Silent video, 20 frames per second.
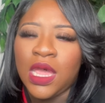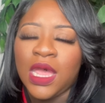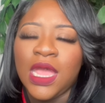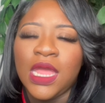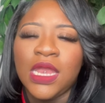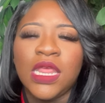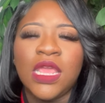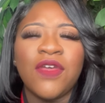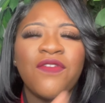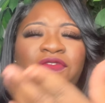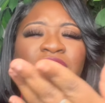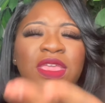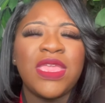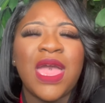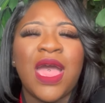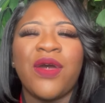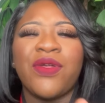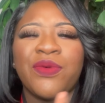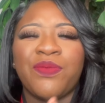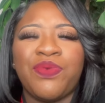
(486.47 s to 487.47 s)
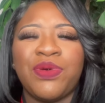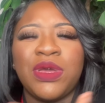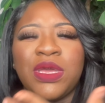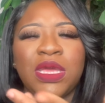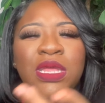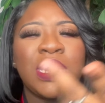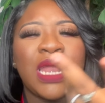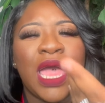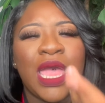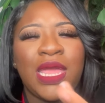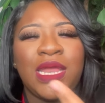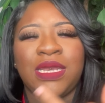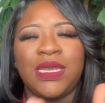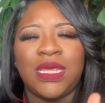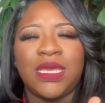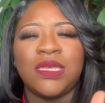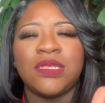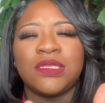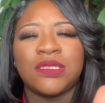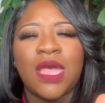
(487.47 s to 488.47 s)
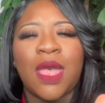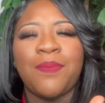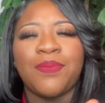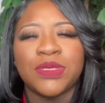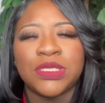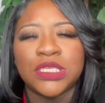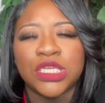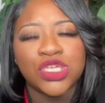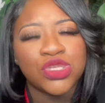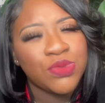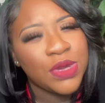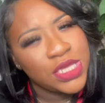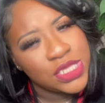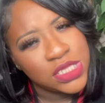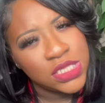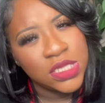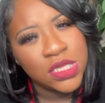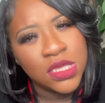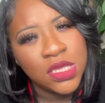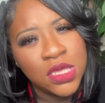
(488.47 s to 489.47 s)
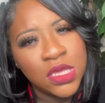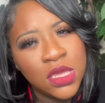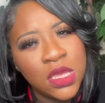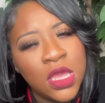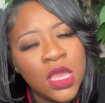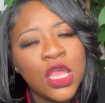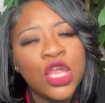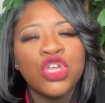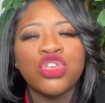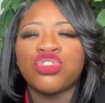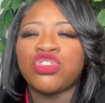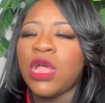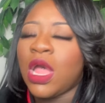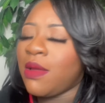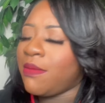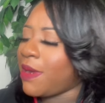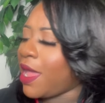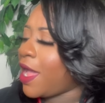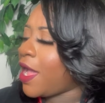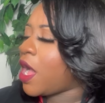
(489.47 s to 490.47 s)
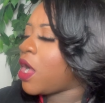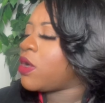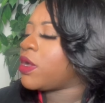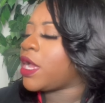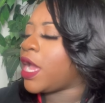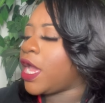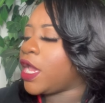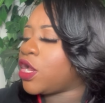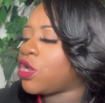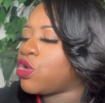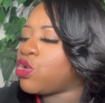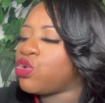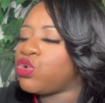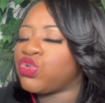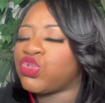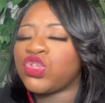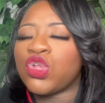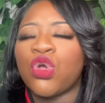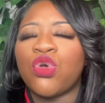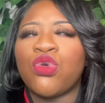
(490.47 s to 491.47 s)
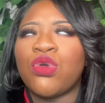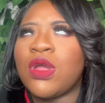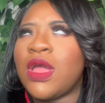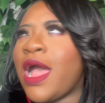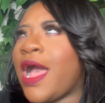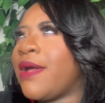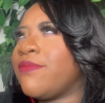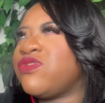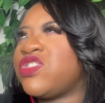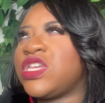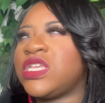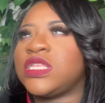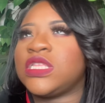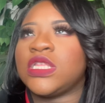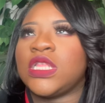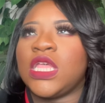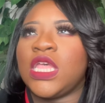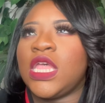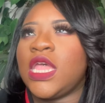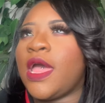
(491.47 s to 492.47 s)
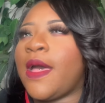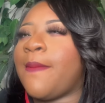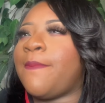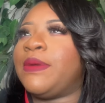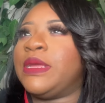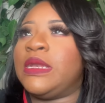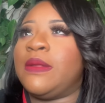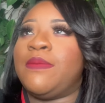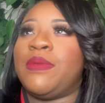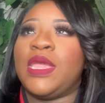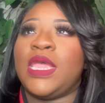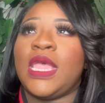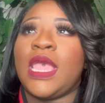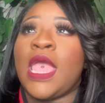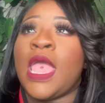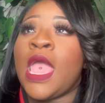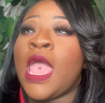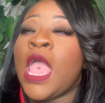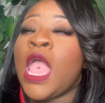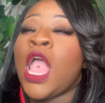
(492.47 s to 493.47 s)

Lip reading: and then for y'all to put, like, that type of situation. So, I'm like, okay, cool. So, girl, I'm just laying up in the bed.